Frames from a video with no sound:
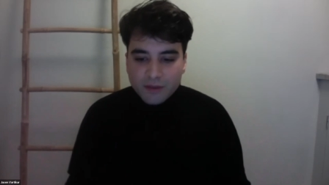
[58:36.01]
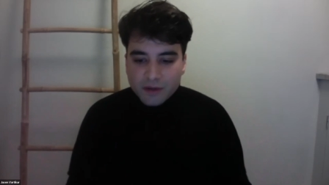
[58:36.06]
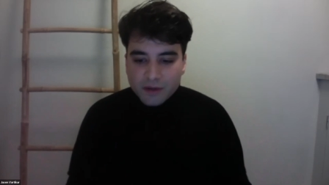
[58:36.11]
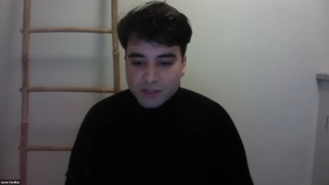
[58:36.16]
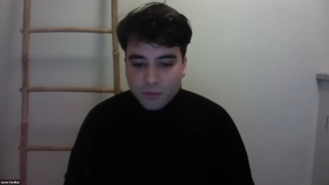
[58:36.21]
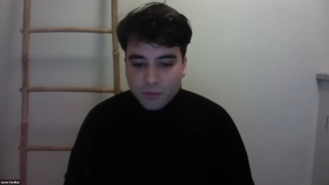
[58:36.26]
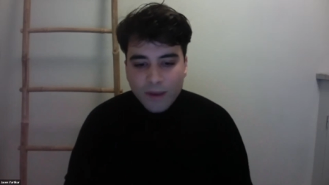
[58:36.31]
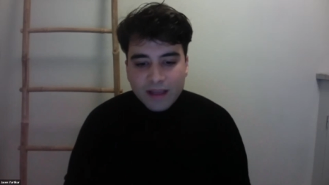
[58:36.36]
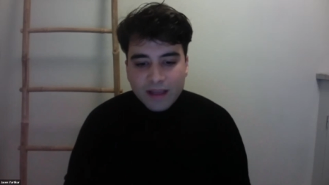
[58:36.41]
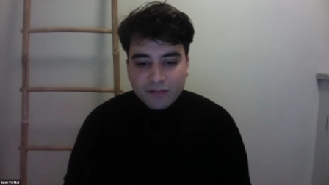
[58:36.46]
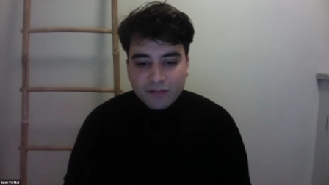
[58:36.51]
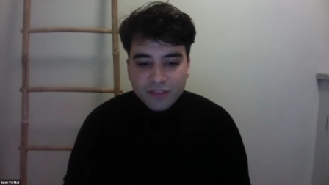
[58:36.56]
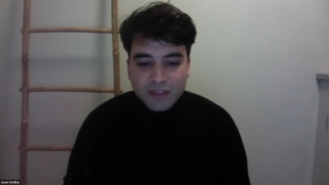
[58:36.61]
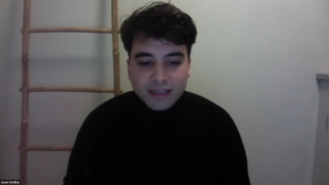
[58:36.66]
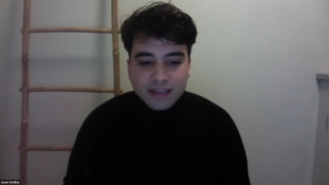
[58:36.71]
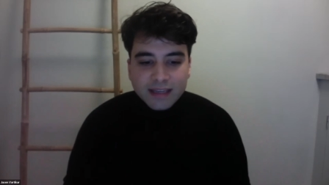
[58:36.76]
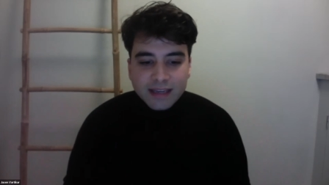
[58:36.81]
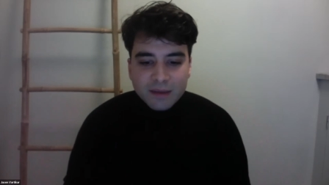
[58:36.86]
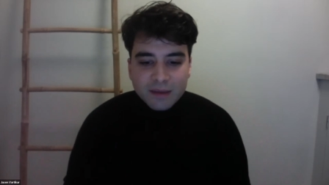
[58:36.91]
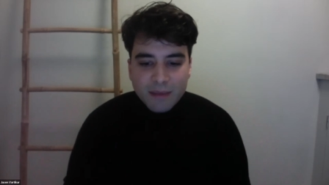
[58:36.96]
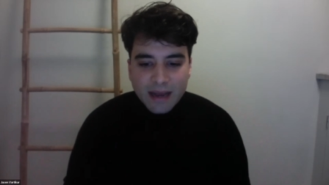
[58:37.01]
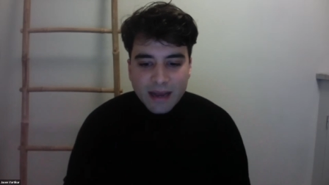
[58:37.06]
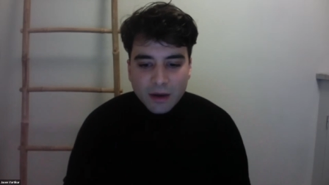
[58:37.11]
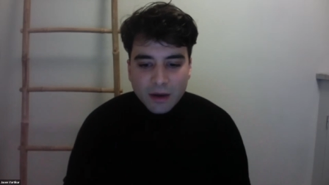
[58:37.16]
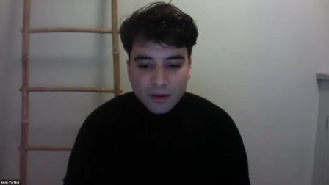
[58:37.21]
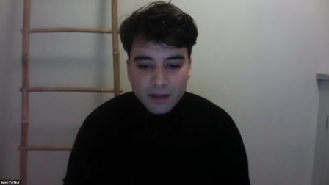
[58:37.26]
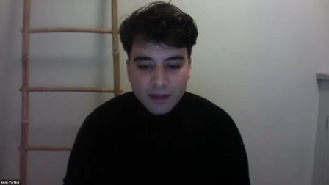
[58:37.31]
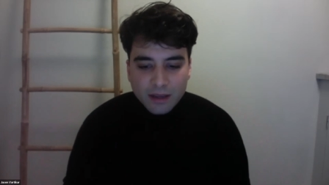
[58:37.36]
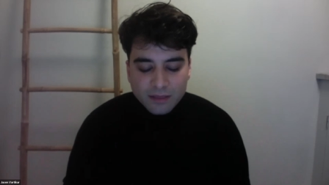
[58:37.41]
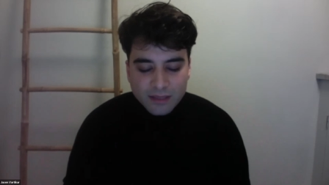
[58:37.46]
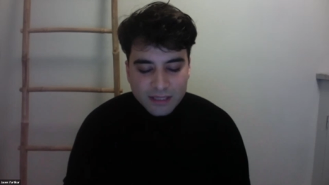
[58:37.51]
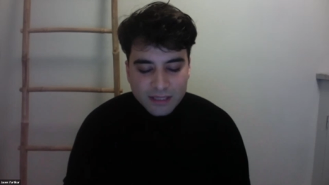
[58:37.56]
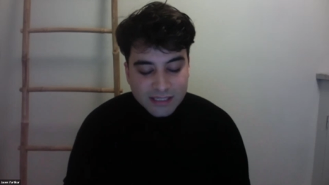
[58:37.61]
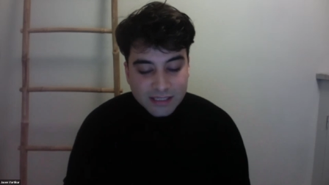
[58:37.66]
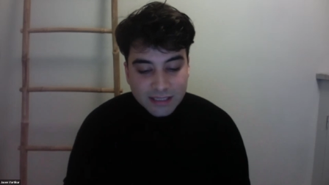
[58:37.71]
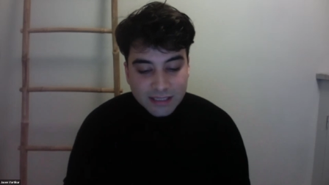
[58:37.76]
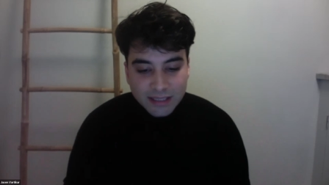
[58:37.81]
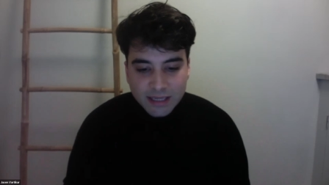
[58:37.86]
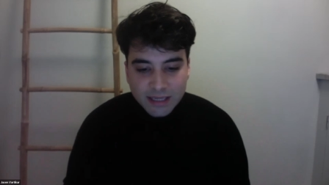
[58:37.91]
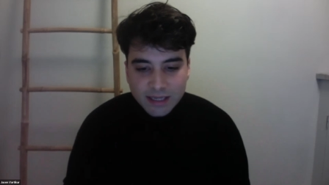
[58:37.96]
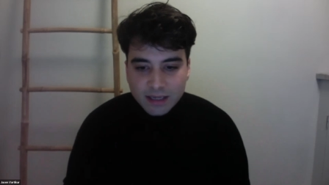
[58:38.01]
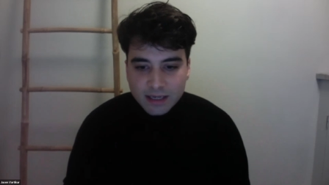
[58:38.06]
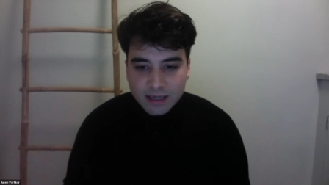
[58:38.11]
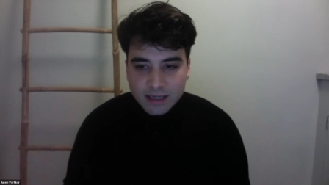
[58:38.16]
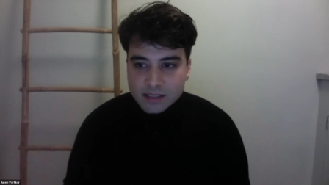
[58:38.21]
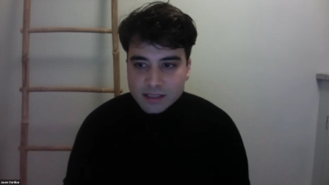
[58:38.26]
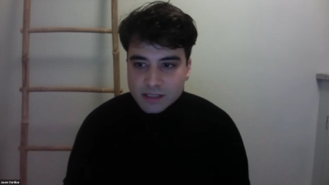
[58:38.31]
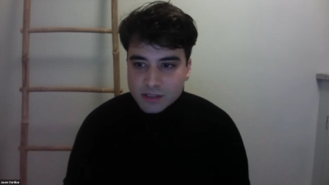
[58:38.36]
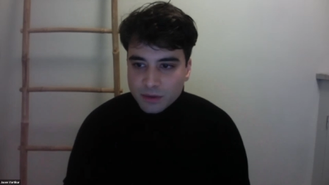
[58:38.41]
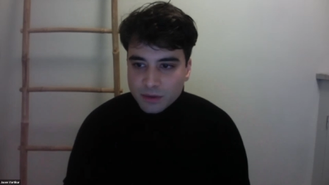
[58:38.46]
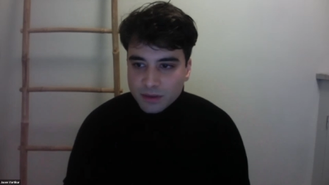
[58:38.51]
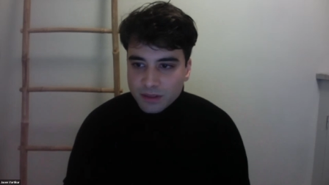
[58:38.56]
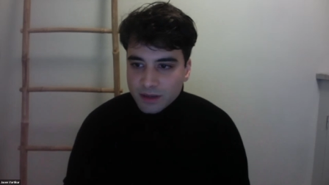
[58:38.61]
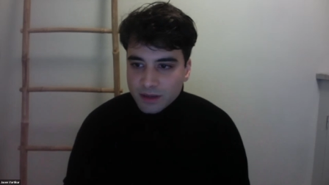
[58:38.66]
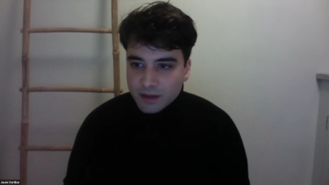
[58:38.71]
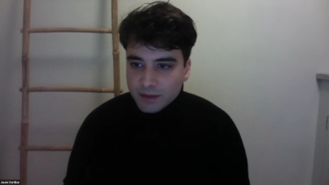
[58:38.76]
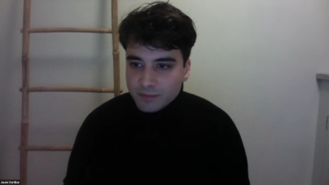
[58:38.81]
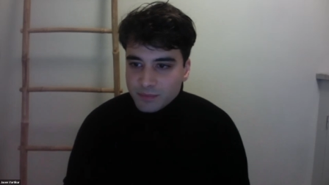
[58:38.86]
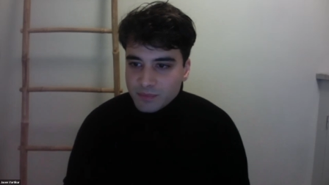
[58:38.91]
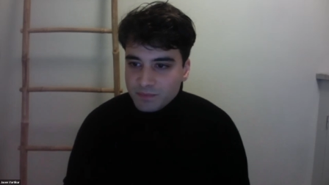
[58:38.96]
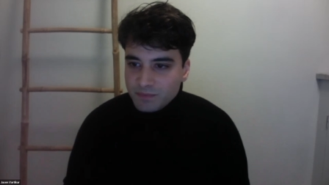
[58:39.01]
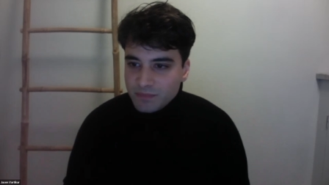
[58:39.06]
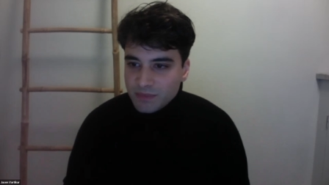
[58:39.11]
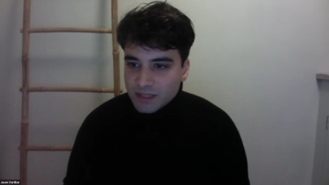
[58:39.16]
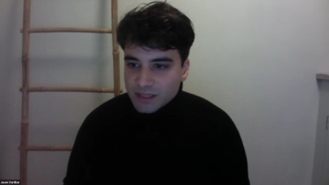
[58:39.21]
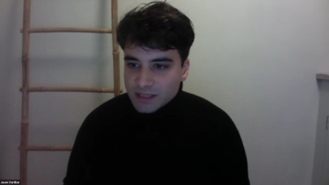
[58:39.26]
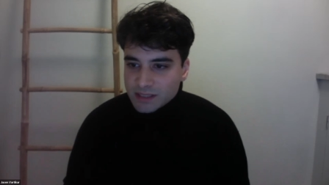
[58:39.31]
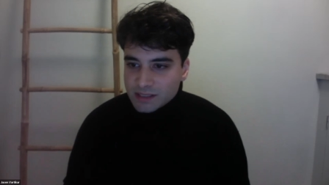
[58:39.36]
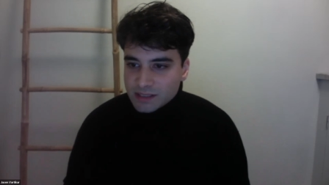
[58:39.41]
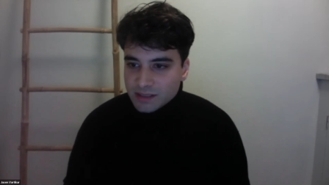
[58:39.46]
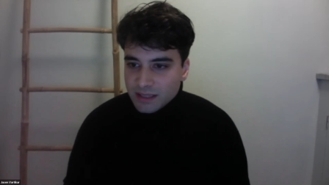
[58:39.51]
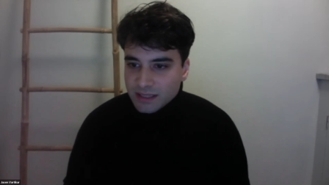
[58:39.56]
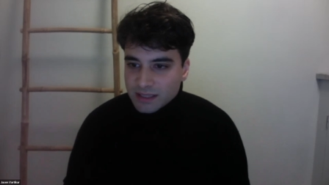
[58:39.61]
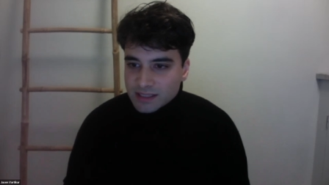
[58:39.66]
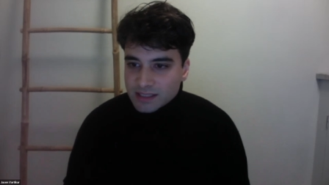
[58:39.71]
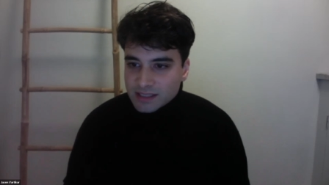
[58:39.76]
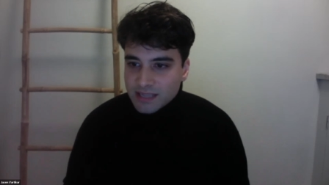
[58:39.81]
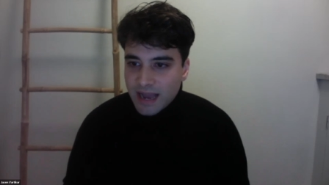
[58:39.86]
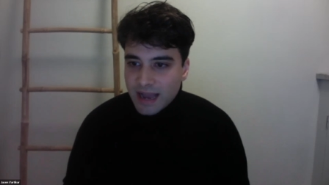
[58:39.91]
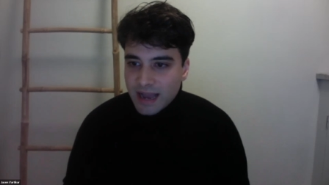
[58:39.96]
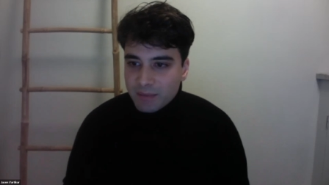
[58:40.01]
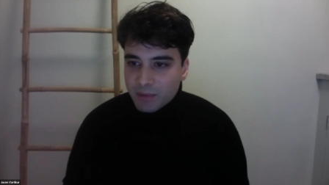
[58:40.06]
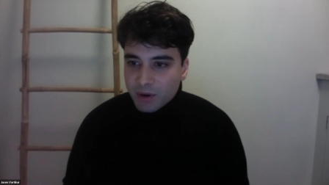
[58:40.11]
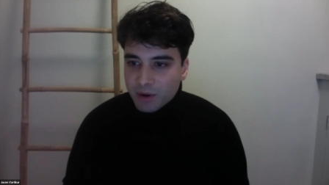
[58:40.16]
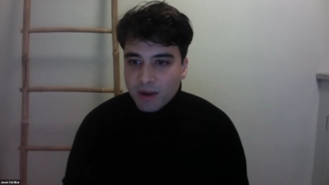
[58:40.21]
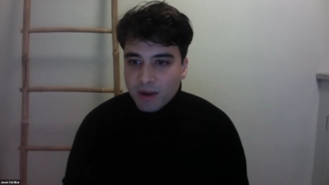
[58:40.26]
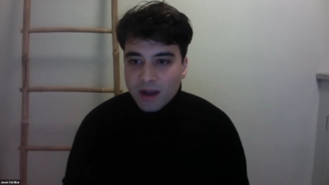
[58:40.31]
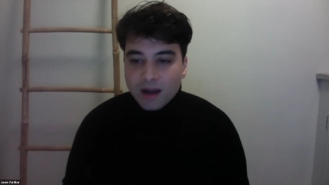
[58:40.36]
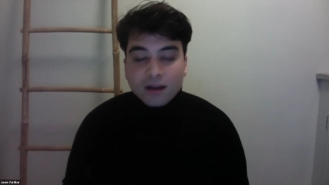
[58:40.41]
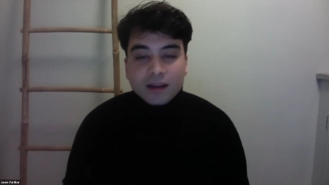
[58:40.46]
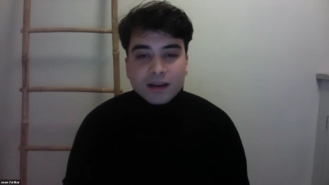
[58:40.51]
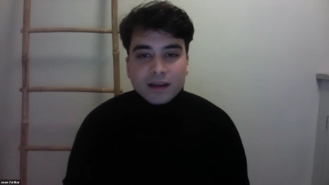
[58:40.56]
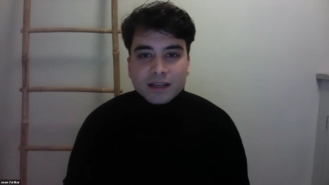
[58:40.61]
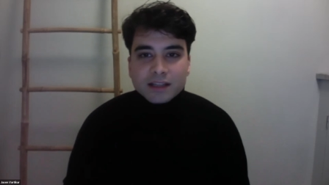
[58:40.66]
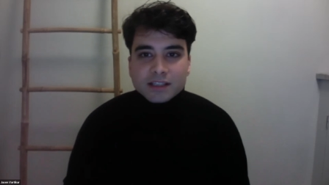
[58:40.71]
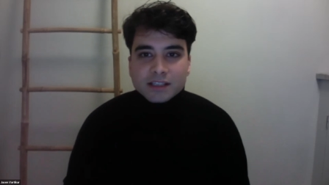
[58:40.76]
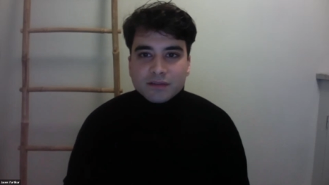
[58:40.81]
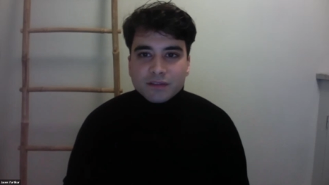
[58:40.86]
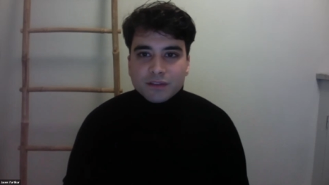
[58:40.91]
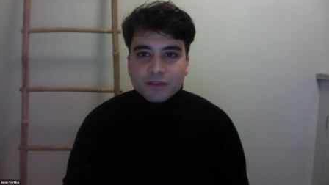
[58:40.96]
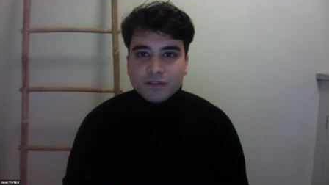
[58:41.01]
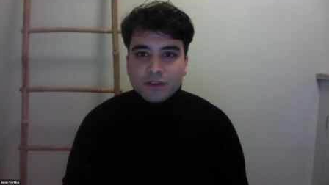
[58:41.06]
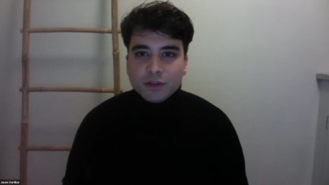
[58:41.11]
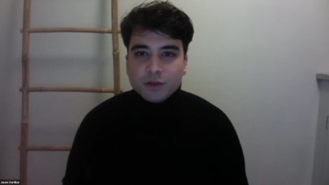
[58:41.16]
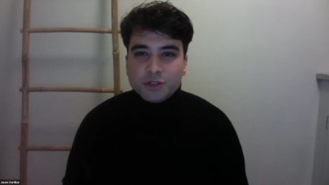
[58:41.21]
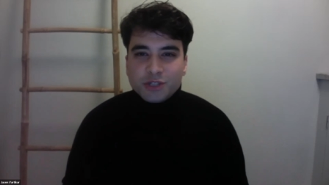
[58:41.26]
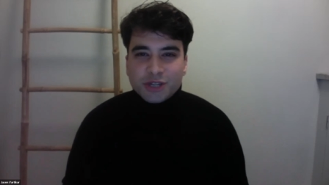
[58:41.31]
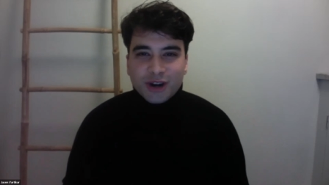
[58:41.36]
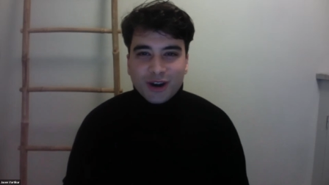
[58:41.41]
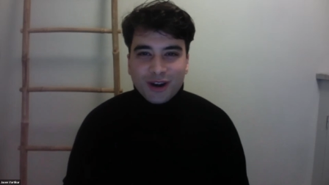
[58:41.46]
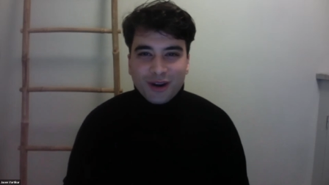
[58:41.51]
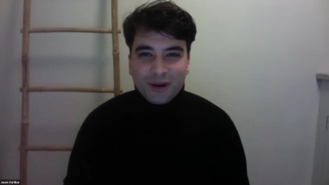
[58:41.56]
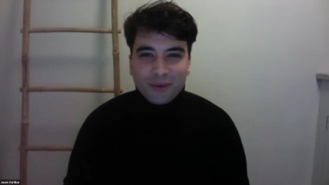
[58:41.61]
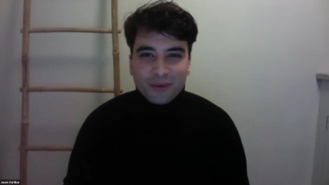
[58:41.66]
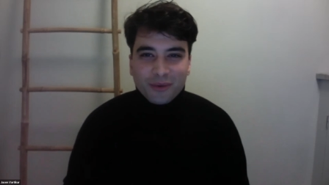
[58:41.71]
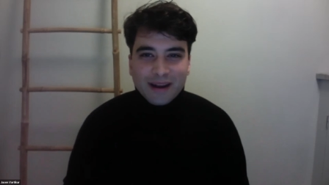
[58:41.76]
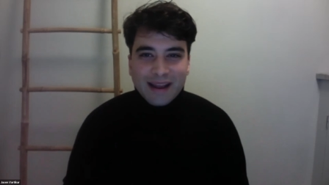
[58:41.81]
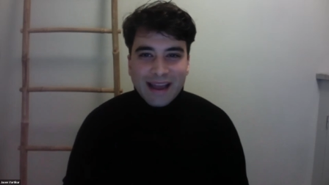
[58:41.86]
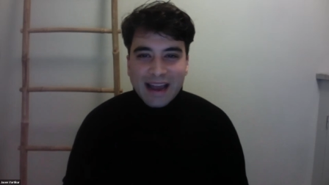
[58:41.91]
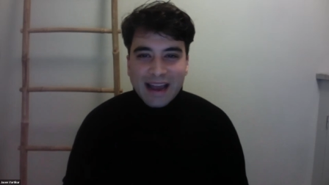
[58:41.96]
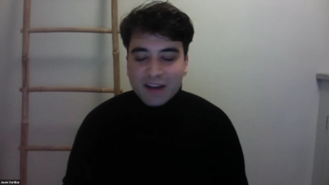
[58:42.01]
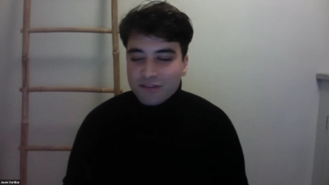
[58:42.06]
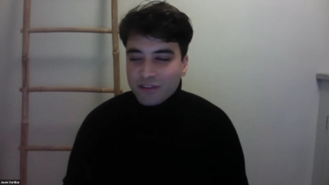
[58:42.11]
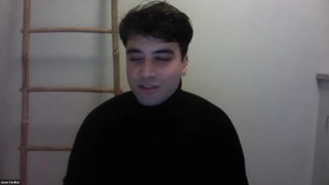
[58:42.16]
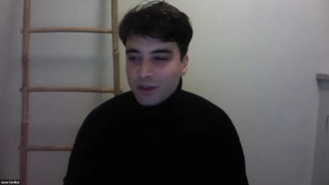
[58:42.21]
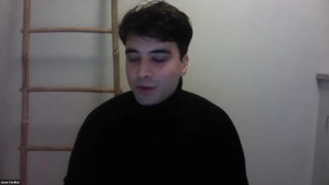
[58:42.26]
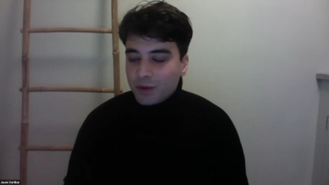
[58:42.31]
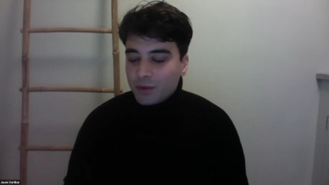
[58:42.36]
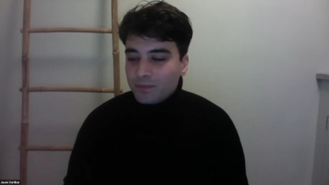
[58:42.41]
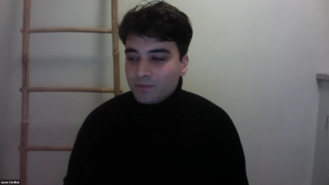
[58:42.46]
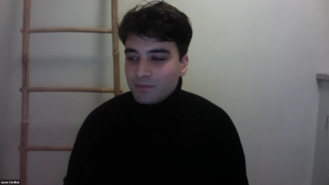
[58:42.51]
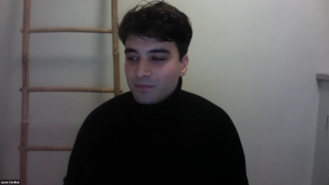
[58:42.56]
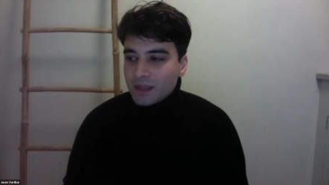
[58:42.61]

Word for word: there's a way of thinking about the sleekness or the this, this cyberpunkness of the future or what have you.